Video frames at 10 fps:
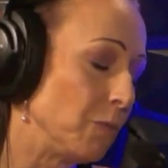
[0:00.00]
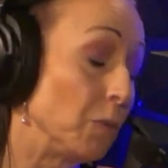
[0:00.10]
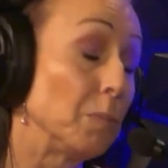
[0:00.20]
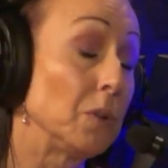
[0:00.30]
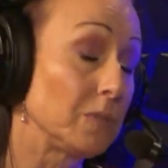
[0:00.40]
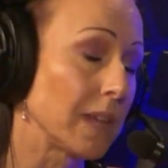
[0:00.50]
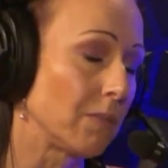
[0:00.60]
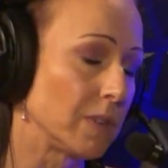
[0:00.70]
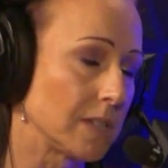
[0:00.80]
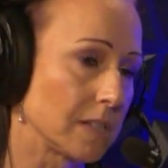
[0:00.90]
it removes
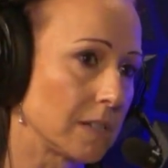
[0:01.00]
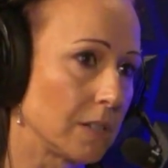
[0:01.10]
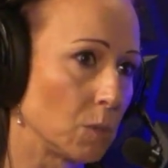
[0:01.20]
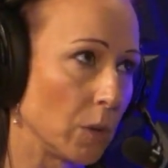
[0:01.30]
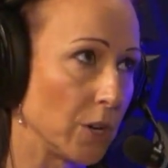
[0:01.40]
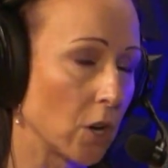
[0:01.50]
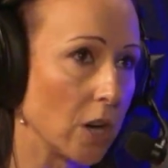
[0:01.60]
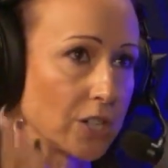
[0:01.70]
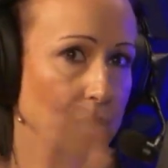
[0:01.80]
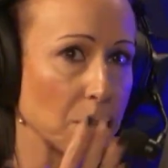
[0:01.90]
that resistance where your
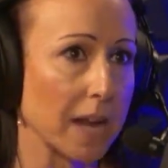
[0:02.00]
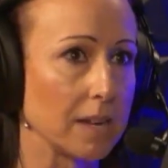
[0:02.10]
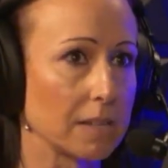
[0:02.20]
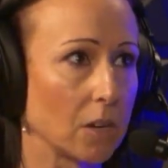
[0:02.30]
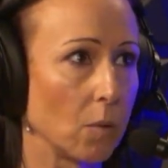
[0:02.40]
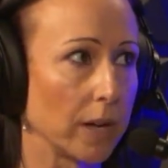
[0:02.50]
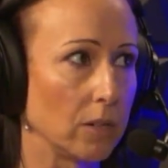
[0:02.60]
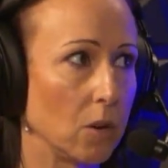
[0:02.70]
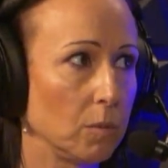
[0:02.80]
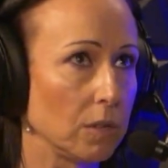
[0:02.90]
conscious mind isn't
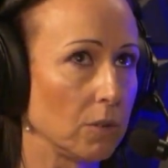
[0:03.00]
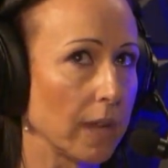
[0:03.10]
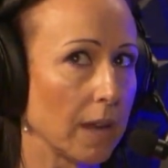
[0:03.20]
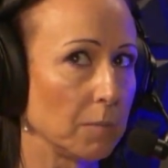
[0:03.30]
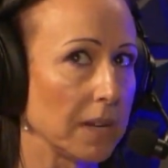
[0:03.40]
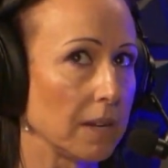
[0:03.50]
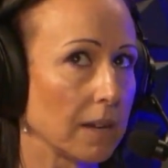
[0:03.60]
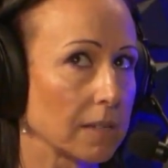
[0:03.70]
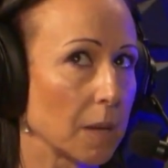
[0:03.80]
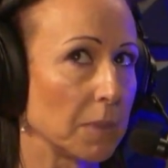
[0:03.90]
going, nope, you can't
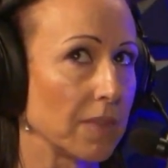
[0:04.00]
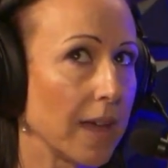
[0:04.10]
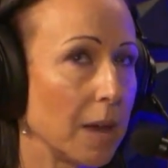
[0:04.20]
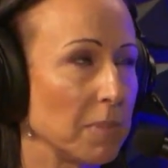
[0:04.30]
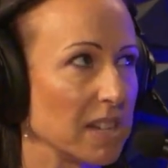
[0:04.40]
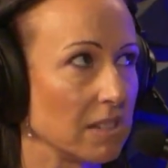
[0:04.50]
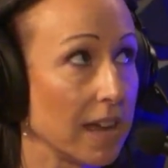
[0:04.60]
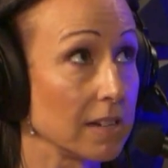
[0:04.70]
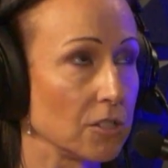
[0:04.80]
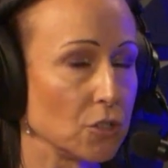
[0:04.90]
be accepting that because
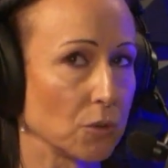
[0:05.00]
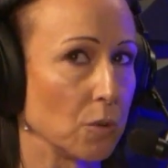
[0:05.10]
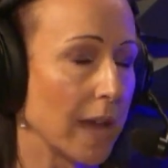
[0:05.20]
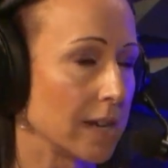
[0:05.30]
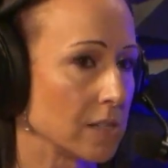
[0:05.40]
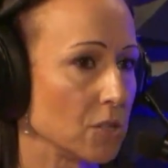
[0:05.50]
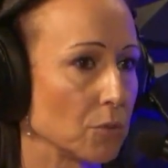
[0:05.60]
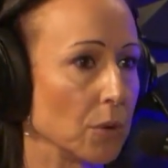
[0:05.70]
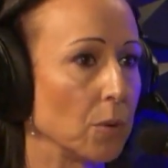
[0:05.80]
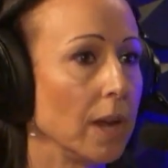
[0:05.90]
that isn't true. That isn't
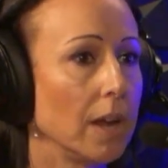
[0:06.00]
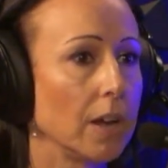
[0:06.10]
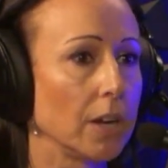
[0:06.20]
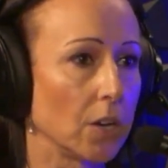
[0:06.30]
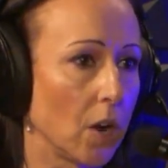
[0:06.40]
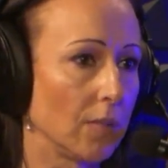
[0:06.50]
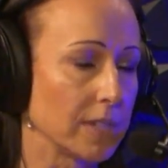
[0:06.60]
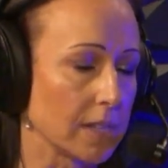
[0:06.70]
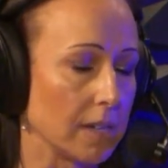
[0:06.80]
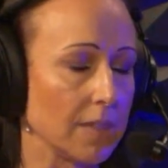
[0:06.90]
true. You're all of
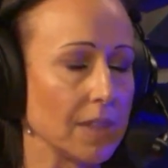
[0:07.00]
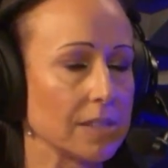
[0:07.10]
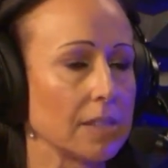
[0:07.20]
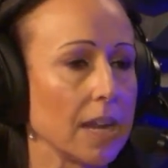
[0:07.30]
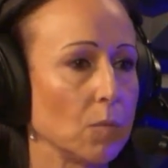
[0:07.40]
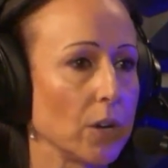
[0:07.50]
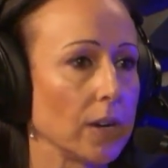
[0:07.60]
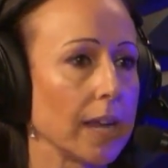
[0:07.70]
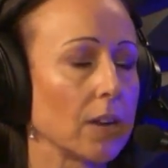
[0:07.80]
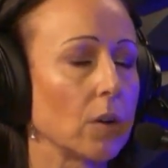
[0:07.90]
a sudden in this state where
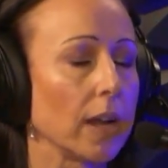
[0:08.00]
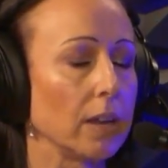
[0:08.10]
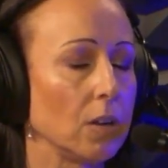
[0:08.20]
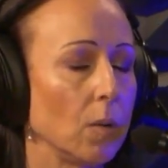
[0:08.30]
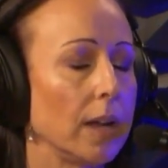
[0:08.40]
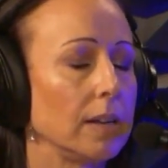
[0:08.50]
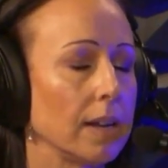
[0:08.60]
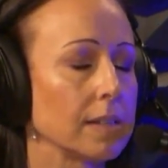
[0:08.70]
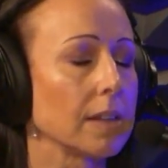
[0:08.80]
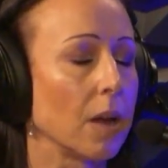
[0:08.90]
you're like, okay, you know what?
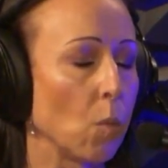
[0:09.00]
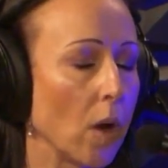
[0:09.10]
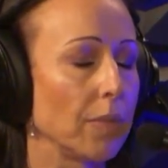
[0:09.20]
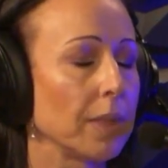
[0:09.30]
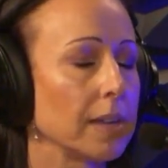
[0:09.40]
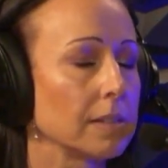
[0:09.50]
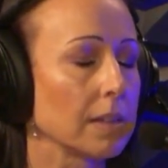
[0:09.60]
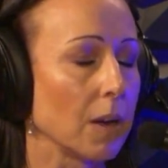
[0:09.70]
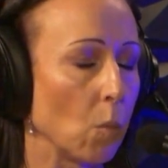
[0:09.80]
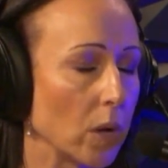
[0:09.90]
Yes, I want
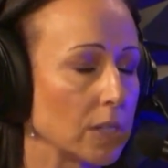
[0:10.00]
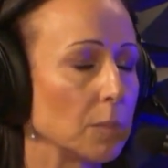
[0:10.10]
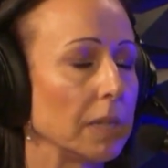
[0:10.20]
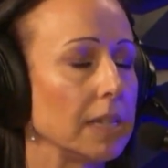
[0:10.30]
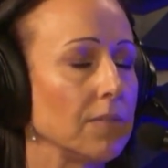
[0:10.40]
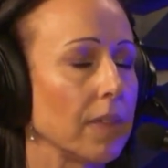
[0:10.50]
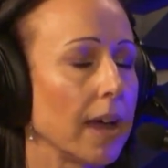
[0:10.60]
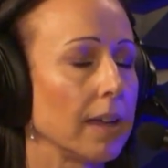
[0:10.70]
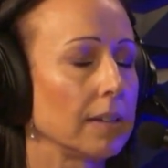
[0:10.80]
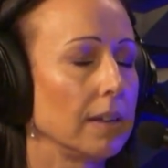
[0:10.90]
this. I want to believe
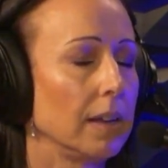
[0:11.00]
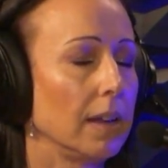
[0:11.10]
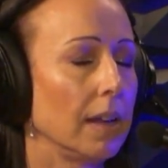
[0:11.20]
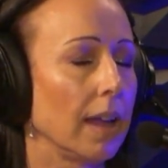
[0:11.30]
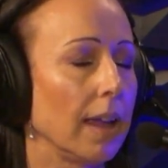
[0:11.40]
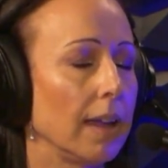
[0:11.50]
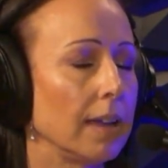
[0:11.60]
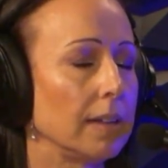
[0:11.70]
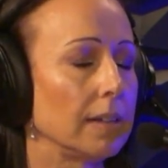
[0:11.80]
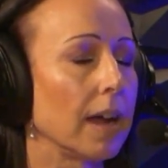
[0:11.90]
that.
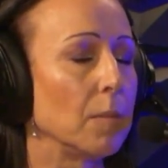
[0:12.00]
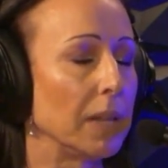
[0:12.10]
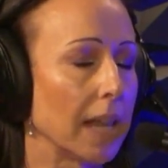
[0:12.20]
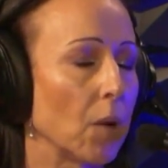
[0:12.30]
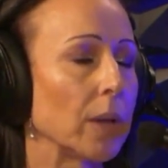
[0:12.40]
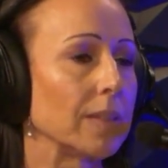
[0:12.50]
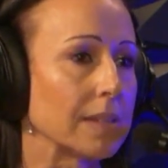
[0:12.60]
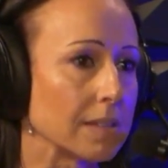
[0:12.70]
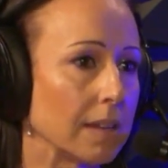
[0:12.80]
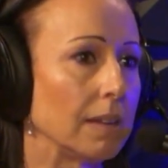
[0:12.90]
And I'm allowing
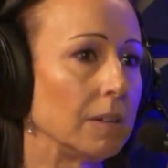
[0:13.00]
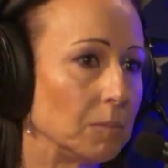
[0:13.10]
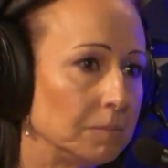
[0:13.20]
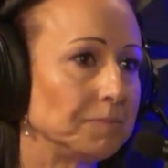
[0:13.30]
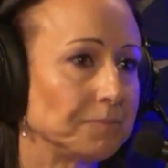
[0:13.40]
this in.